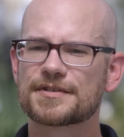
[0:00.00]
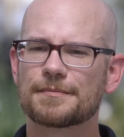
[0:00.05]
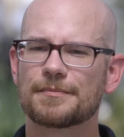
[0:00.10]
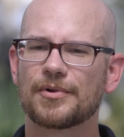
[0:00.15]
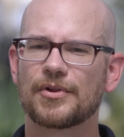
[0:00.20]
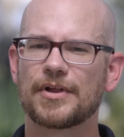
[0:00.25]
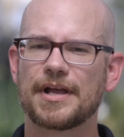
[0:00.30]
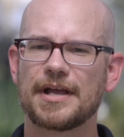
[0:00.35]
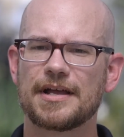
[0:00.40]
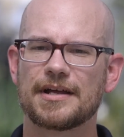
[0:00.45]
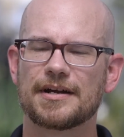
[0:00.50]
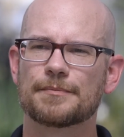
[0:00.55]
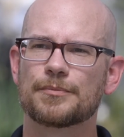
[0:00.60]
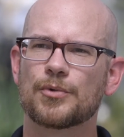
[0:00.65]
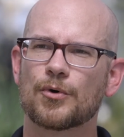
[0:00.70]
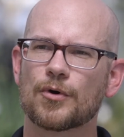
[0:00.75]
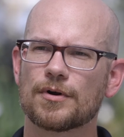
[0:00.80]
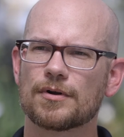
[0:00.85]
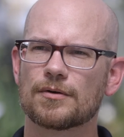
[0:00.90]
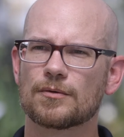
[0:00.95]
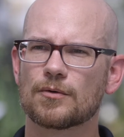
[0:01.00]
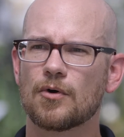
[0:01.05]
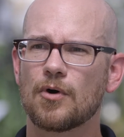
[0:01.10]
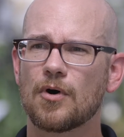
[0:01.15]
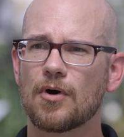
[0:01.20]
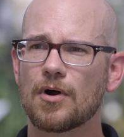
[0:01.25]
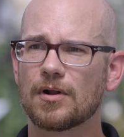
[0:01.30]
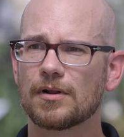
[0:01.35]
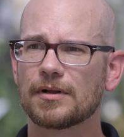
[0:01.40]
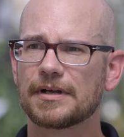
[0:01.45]
can play an important
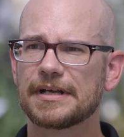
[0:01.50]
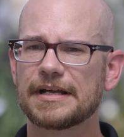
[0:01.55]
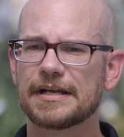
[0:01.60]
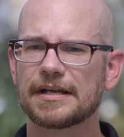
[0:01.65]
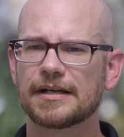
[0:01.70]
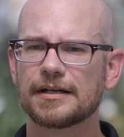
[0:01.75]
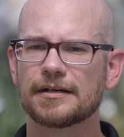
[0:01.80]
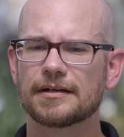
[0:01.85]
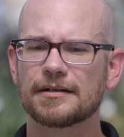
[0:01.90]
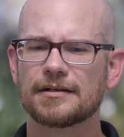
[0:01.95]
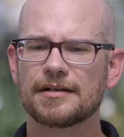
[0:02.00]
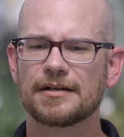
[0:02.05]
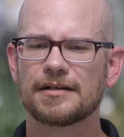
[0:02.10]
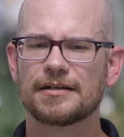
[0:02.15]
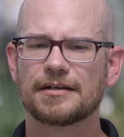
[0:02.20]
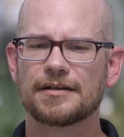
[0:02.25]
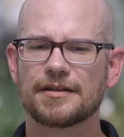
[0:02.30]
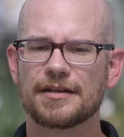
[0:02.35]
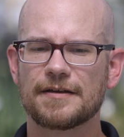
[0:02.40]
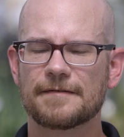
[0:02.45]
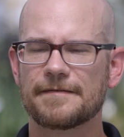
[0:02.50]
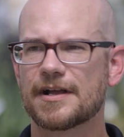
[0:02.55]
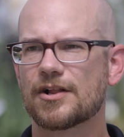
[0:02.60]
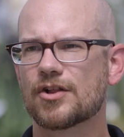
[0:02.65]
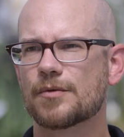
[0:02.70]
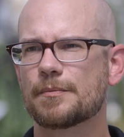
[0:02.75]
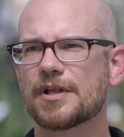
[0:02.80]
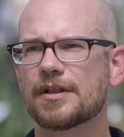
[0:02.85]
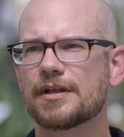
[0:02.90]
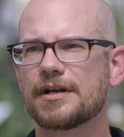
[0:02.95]
role in the
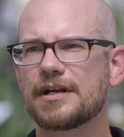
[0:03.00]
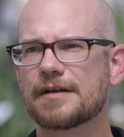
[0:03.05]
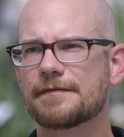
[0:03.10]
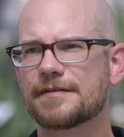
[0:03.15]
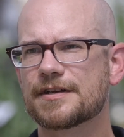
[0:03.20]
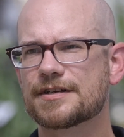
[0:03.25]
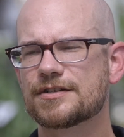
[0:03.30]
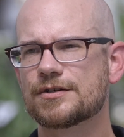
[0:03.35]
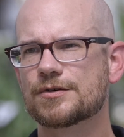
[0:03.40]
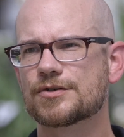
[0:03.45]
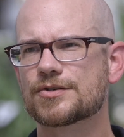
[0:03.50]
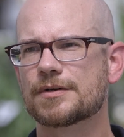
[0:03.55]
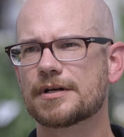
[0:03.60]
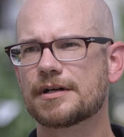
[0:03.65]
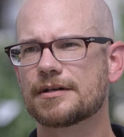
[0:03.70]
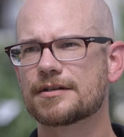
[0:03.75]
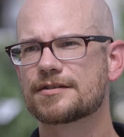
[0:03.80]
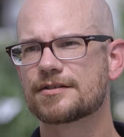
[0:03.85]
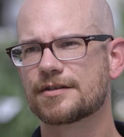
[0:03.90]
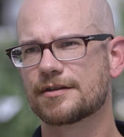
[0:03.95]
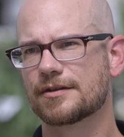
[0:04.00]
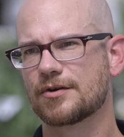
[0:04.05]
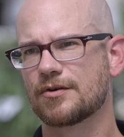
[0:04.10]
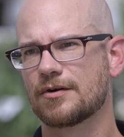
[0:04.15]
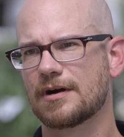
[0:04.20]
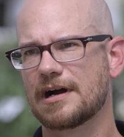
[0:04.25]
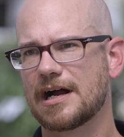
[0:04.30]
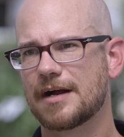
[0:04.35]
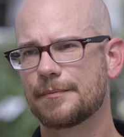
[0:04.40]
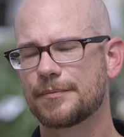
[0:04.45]
availability of these nutrients to the
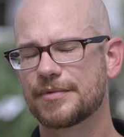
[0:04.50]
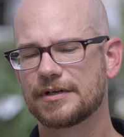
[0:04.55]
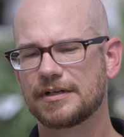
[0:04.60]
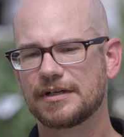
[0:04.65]
crop.